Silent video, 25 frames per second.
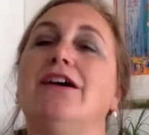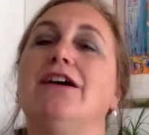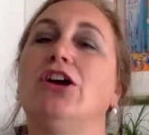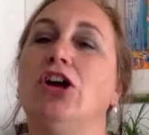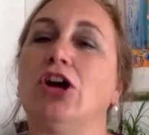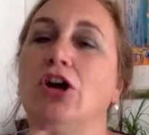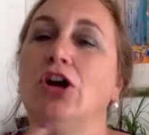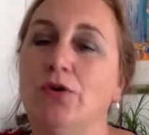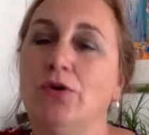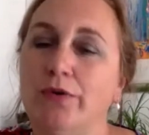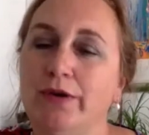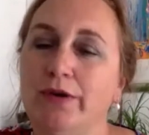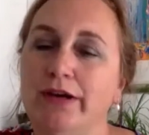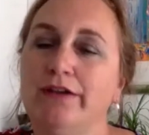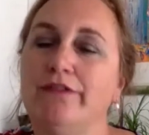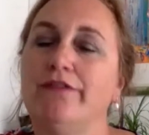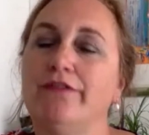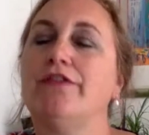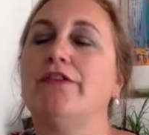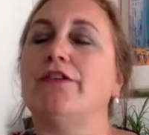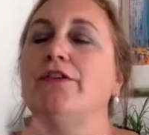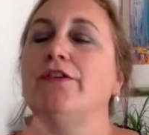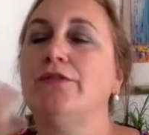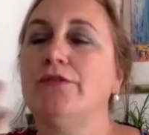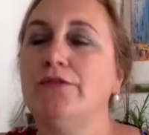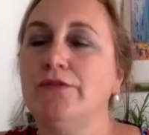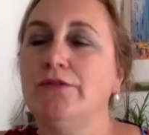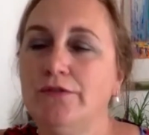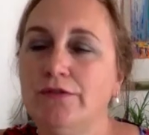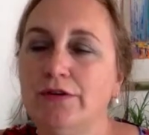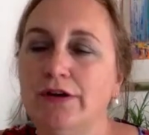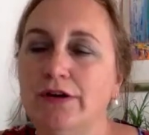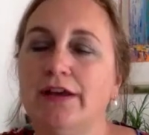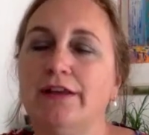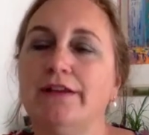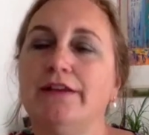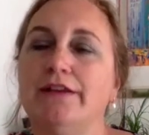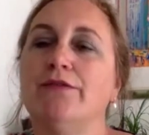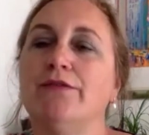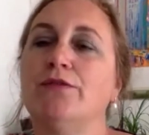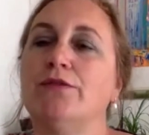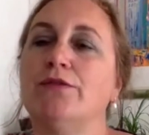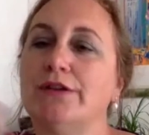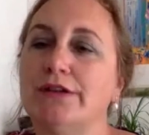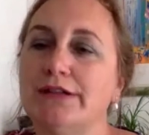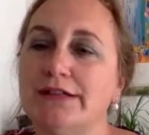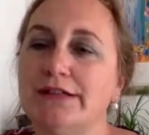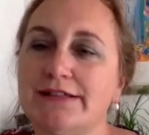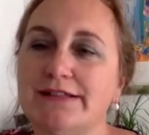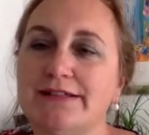going through a
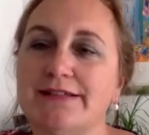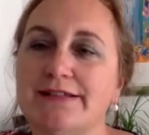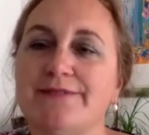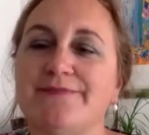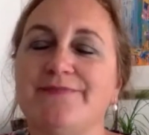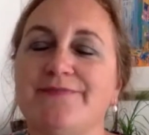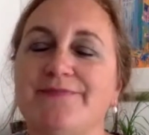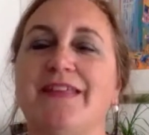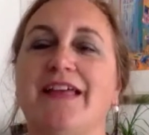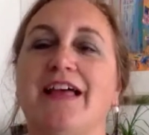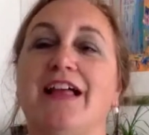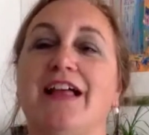divorce,